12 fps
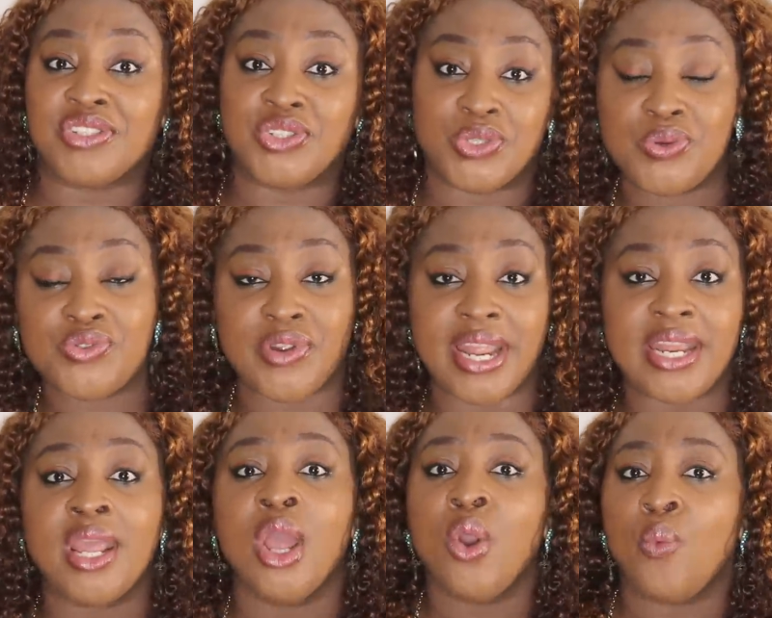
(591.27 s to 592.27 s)

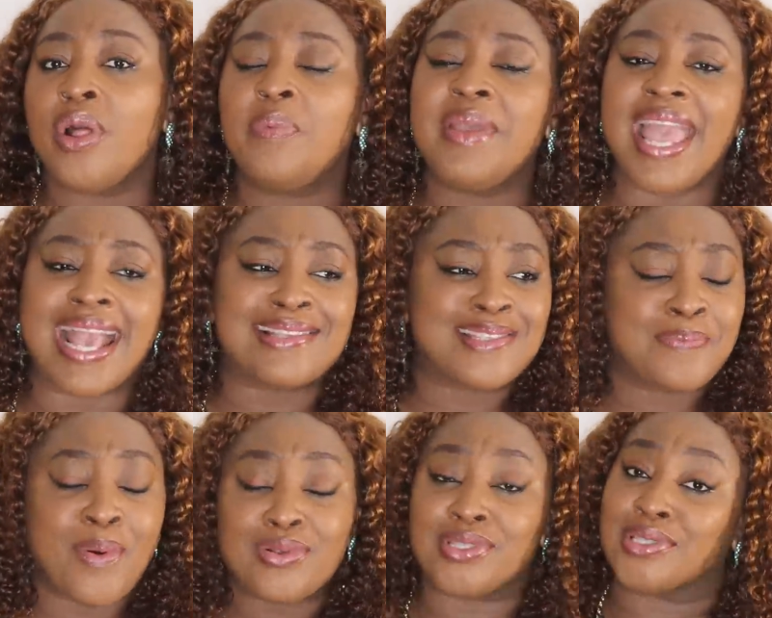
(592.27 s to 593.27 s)
children will be
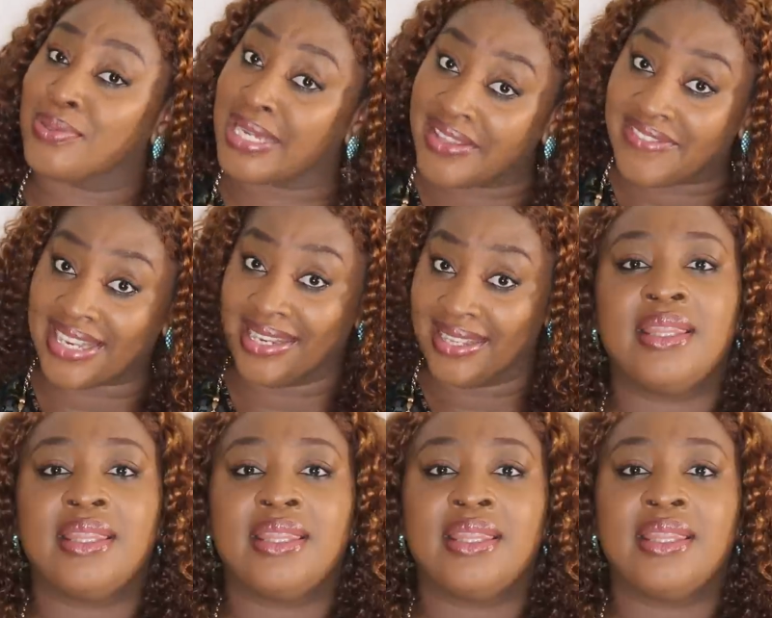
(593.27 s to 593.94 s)
exposed to living?